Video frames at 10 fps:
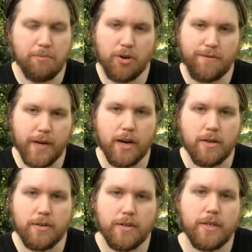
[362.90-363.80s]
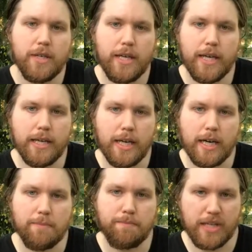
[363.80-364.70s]
a book fair in
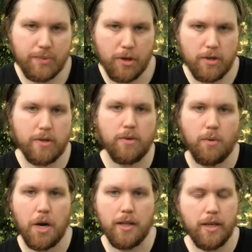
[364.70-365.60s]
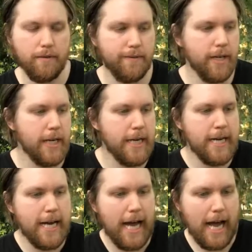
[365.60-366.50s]
Pittsburgh, where I live.
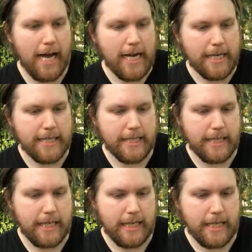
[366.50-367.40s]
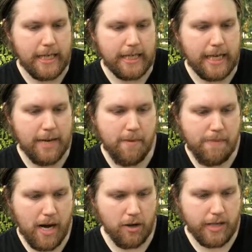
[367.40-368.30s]
And it came
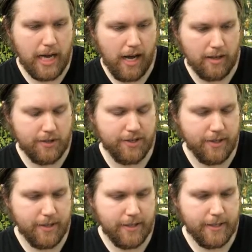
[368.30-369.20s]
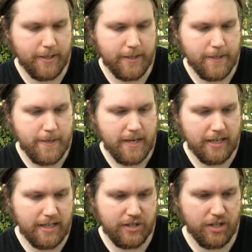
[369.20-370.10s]
about as
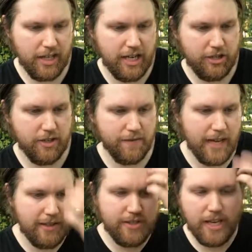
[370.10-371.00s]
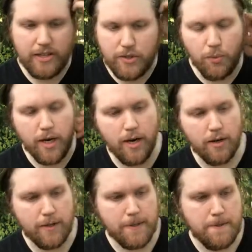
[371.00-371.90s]
a distillation of that sense where